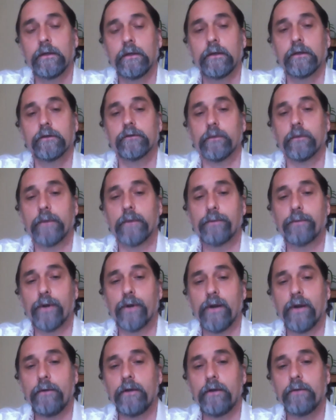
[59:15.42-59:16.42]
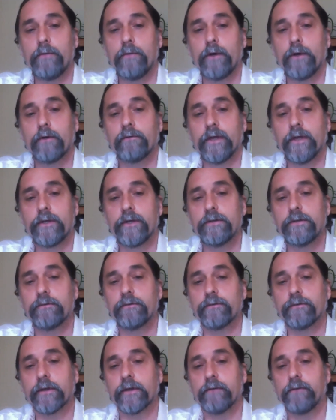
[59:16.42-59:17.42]
So my primary motivation
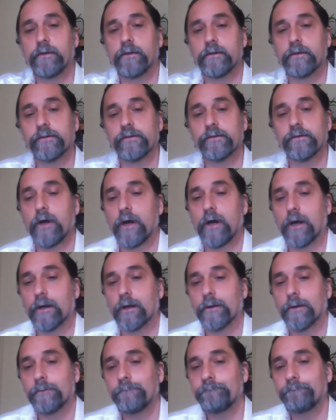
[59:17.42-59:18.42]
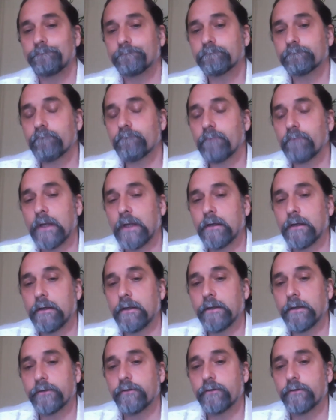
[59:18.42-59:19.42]
for giving this talk
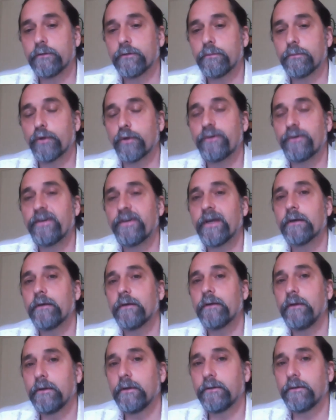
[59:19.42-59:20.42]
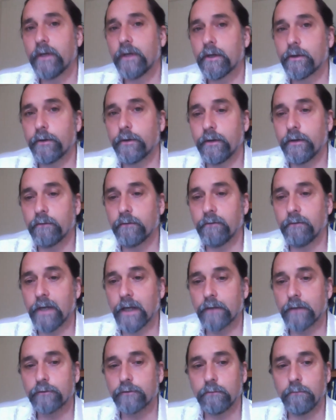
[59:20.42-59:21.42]
is to protect the integrity of
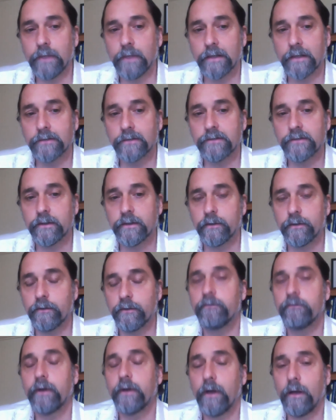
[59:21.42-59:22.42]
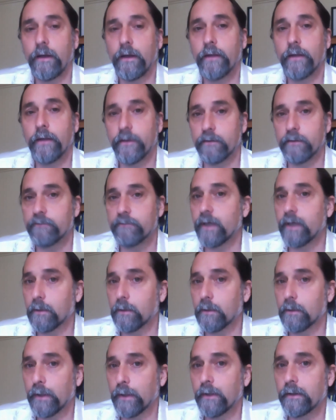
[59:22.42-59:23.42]
natural medicine and the
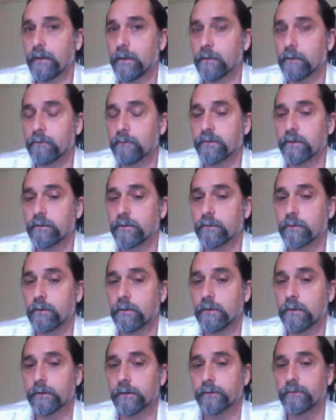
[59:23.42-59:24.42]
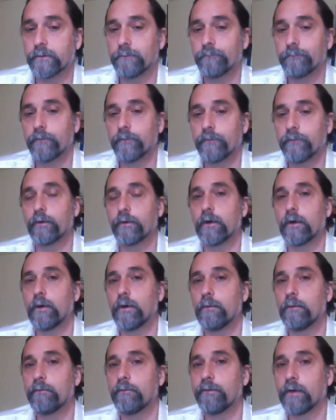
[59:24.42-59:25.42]
availability of essential oils for
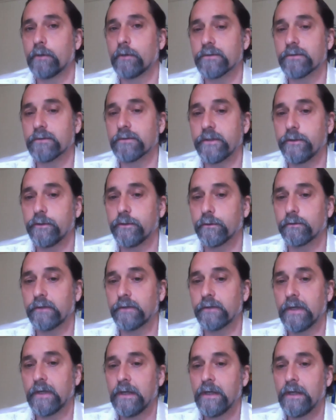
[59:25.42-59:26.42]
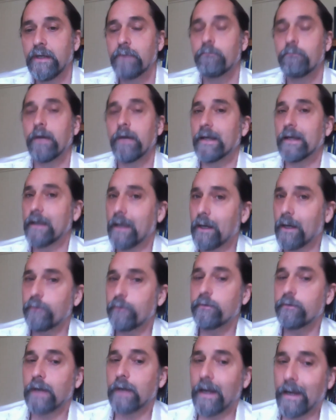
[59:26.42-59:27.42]
home pharmacy use by
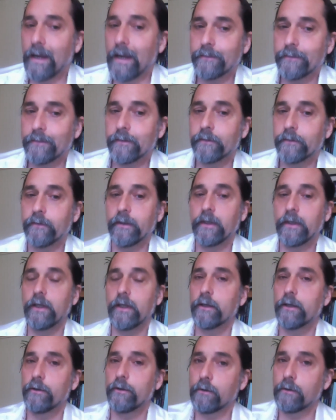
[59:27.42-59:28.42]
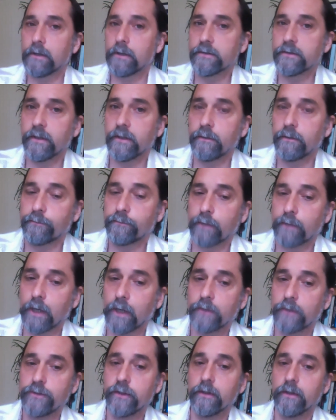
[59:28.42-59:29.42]
counteracting the ignorance and
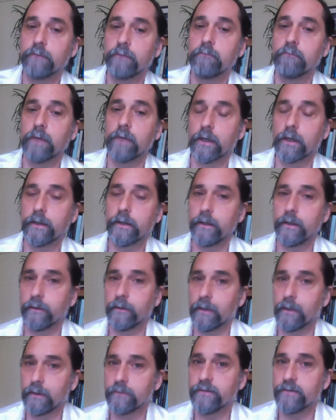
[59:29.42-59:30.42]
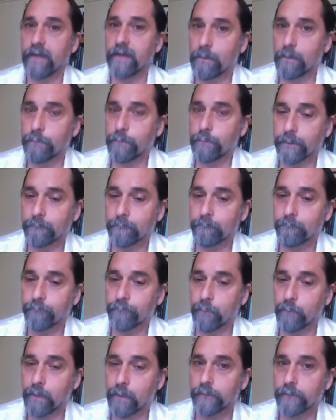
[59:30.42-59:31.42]
fraudulent marketing that is happening
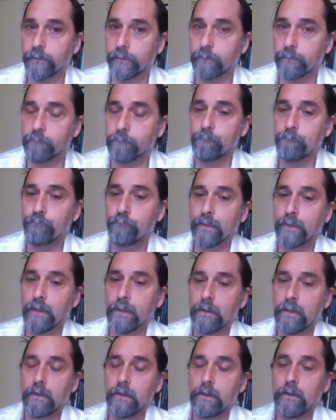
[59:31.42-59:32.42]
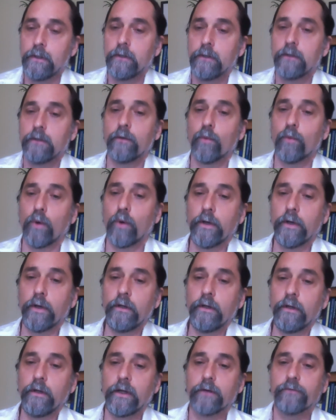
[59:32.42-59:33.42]
about them. The warning
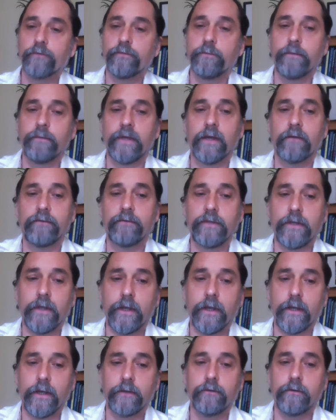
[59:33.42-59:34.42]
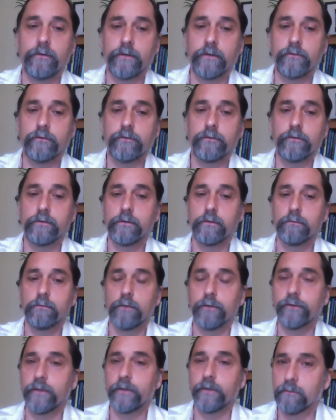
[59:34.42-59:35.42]
letters from the FDA to these two
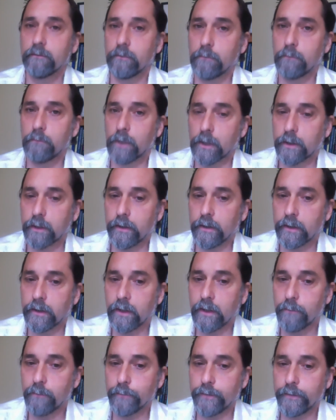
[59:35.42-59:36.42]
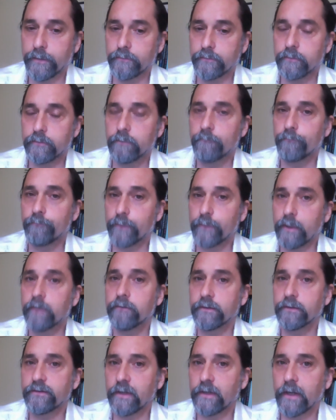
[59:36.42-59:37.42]
multi-level marketing companies give
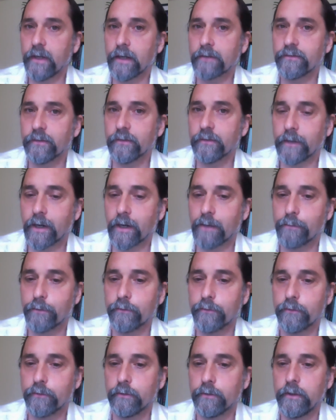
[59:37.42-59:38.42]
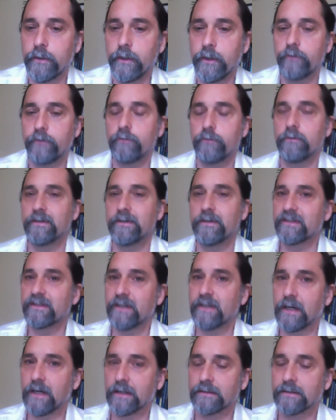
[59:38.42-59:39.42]
us an excellent opportunity to
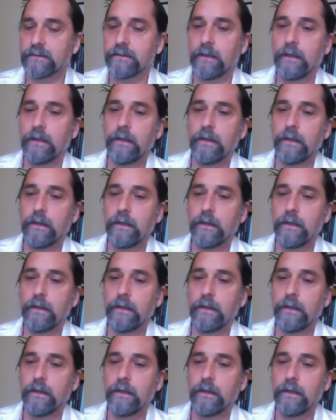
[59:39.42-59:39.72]
discuss